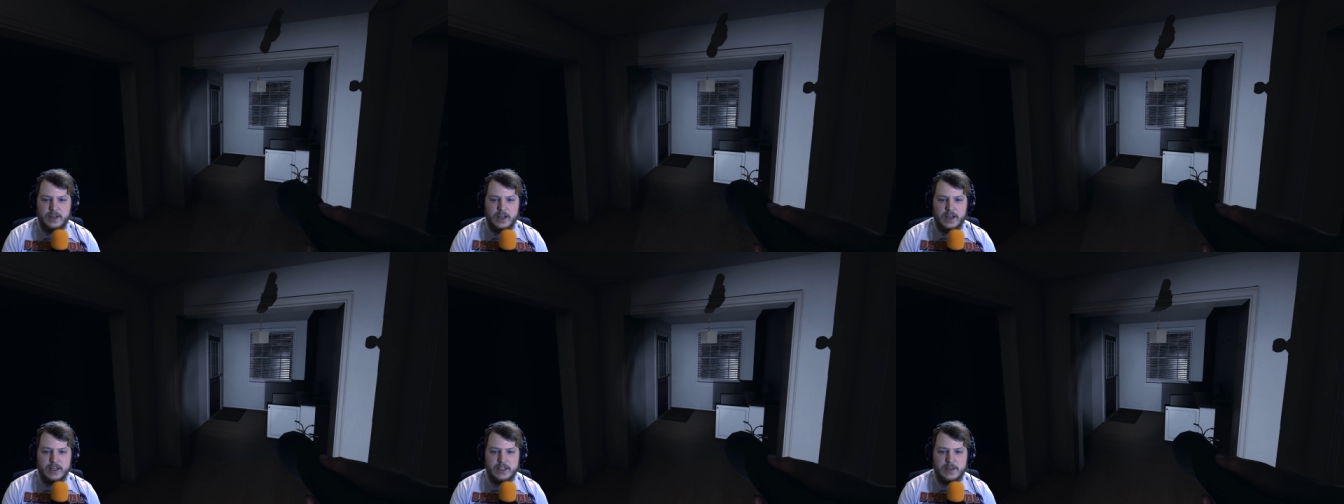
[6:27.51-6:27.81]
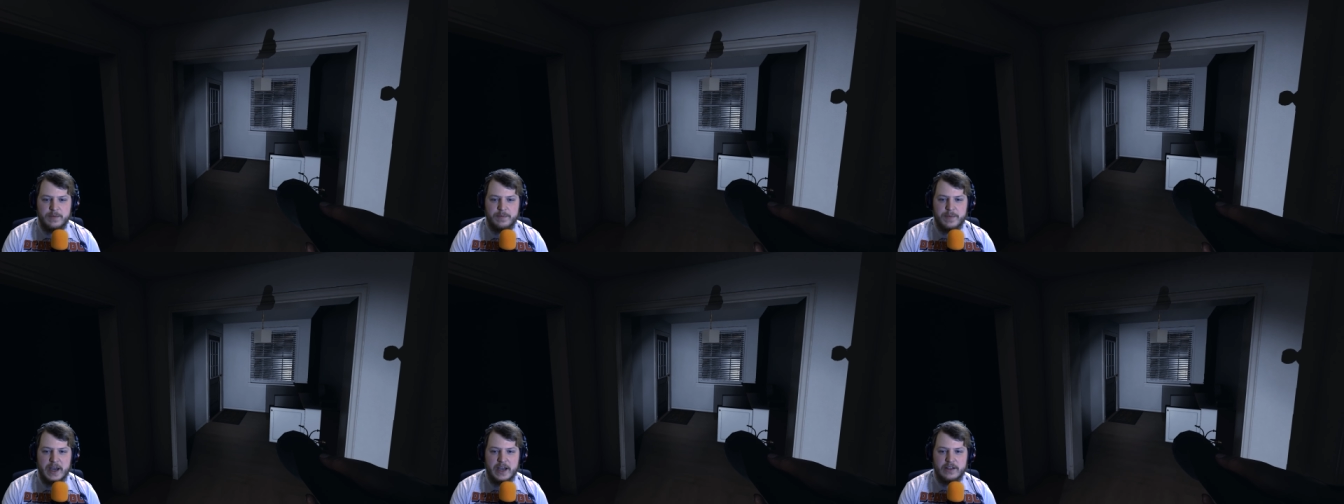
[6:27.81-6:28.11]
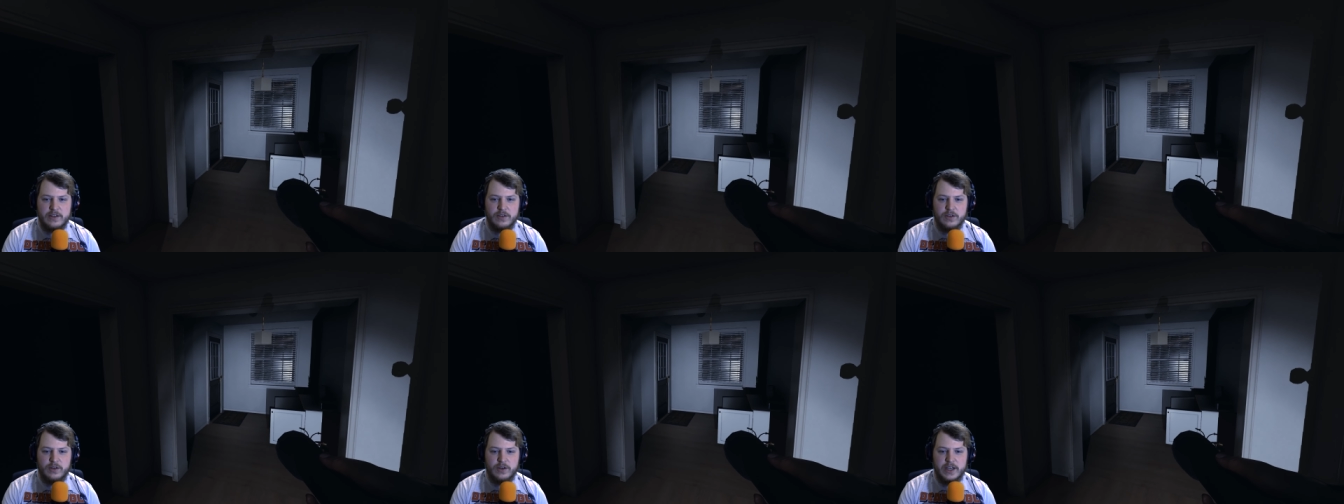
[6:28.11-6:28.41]
There's a
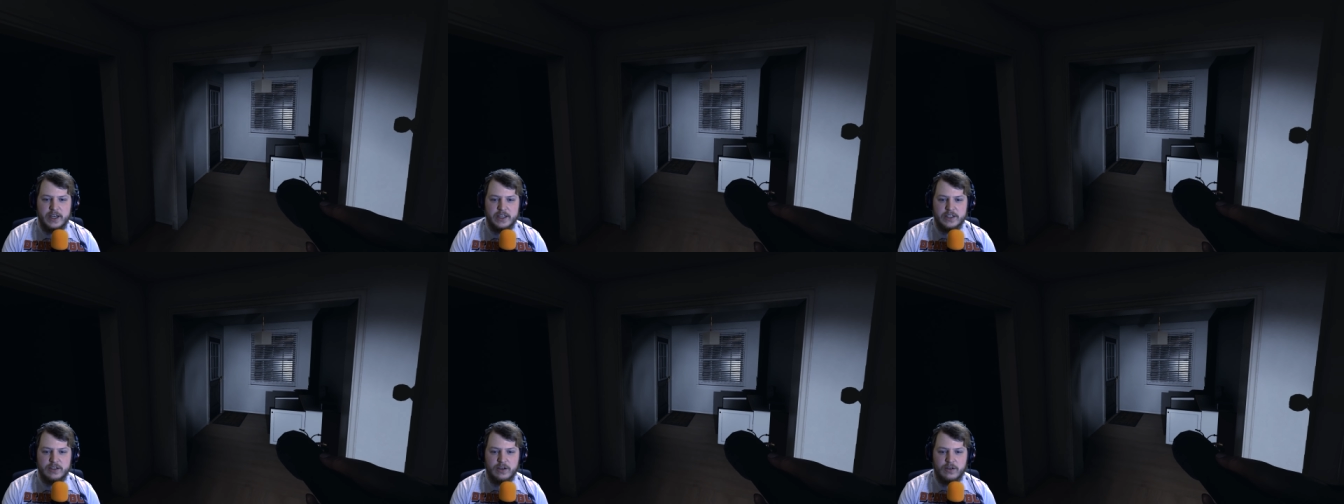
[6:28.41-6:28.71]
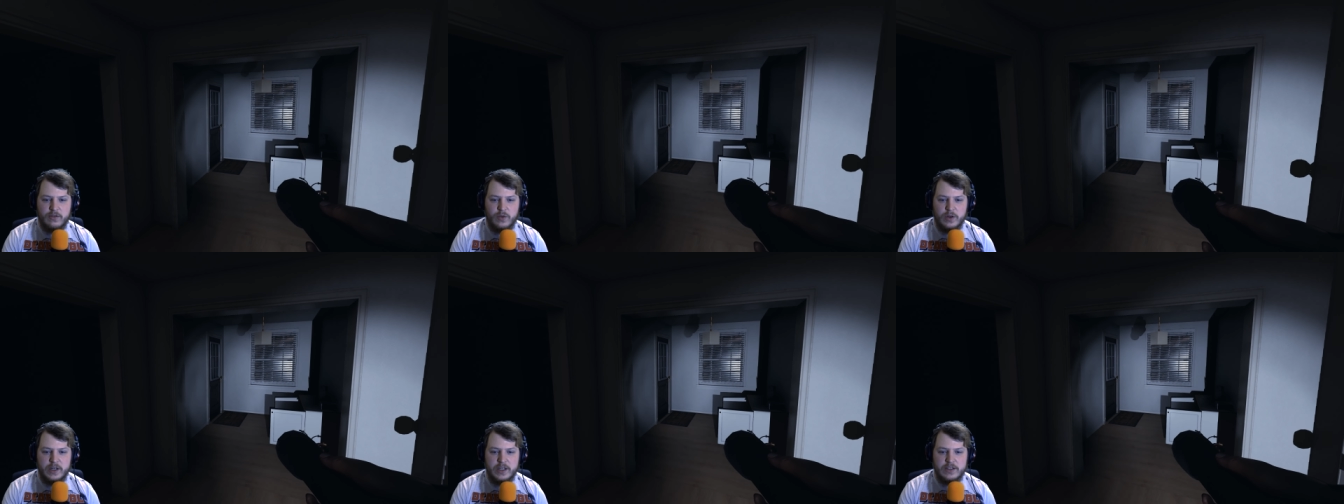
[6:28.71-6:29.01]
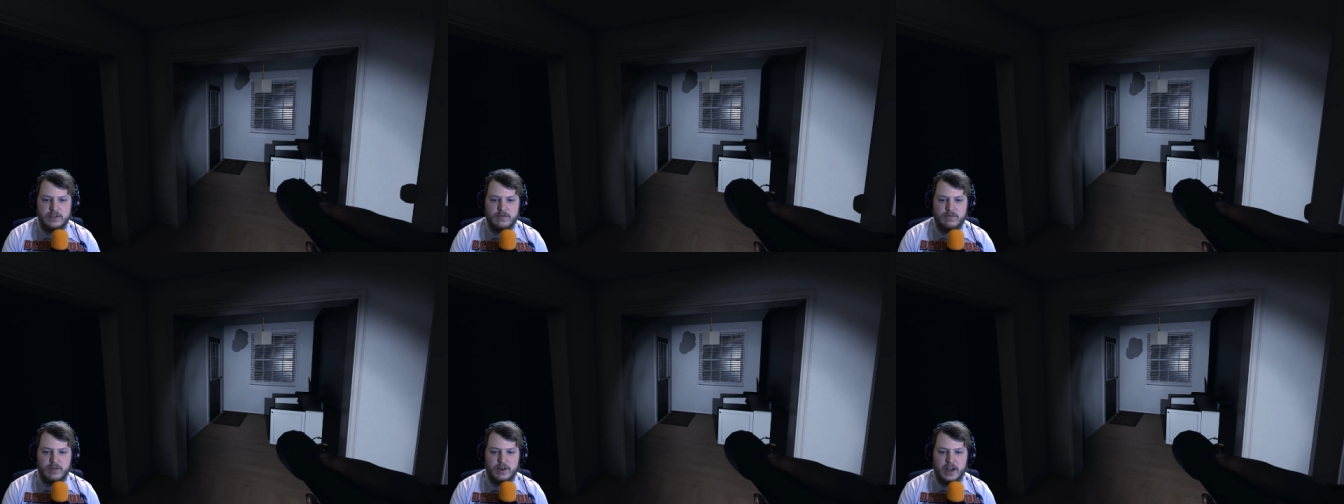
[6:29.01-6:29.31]
back door here, so if we need
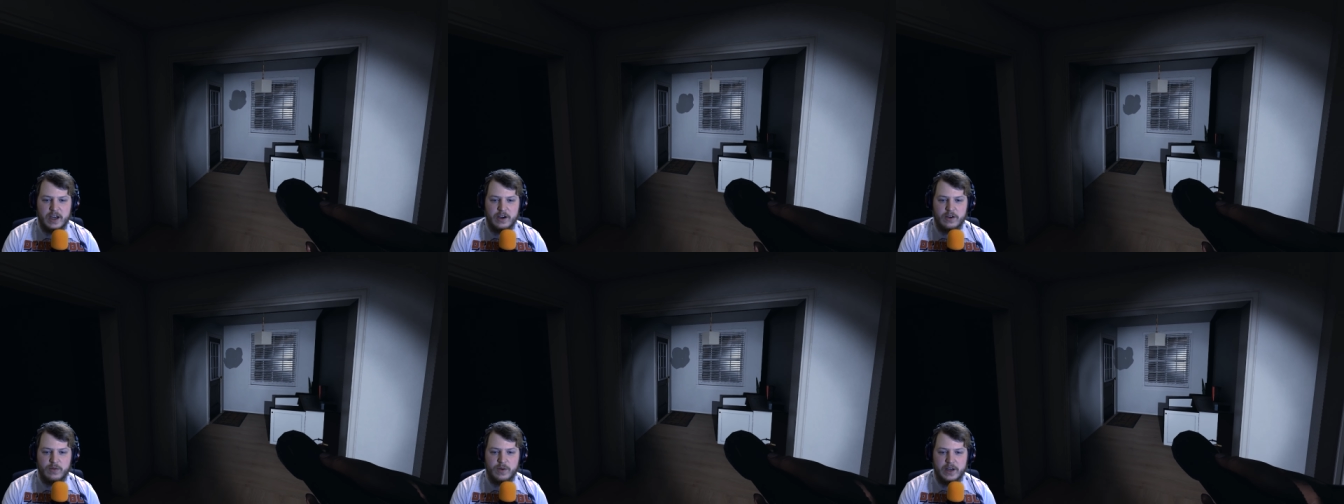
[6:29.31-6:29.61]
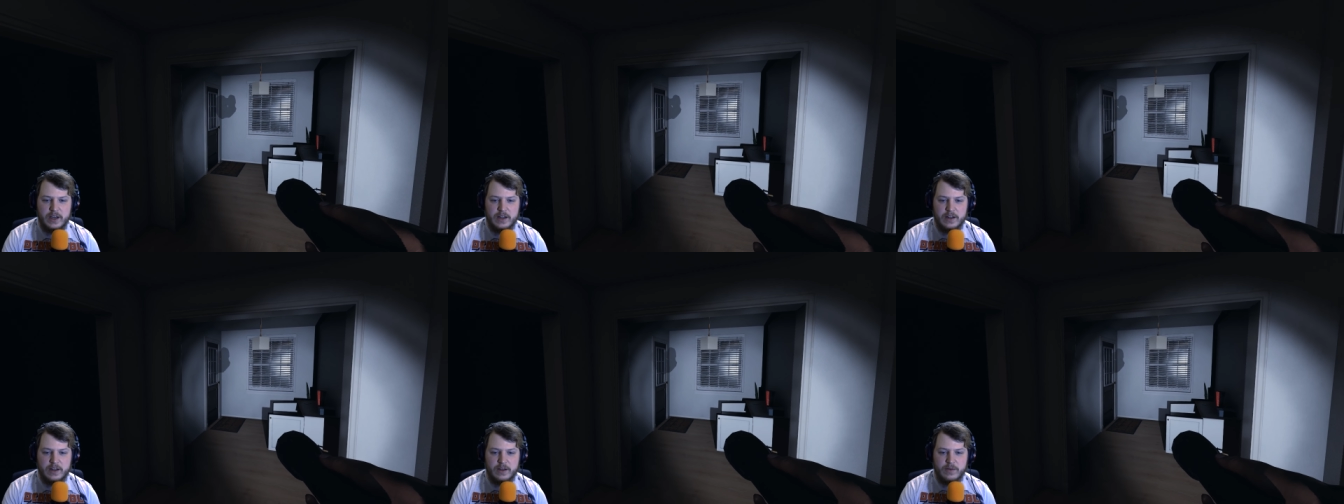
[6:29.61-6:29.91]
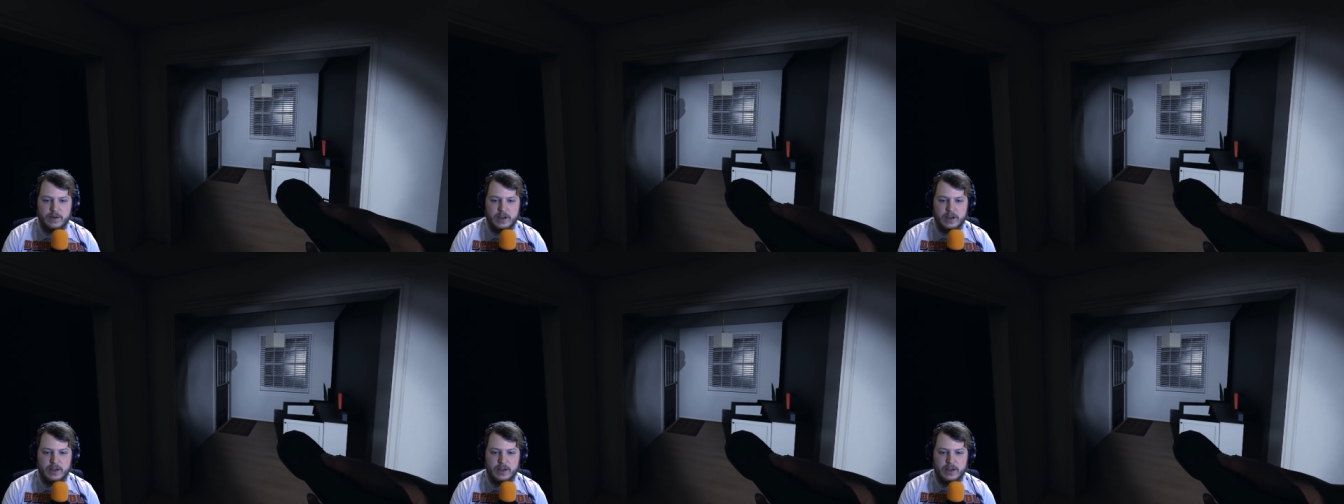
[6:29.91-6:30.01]
to run out quickly, we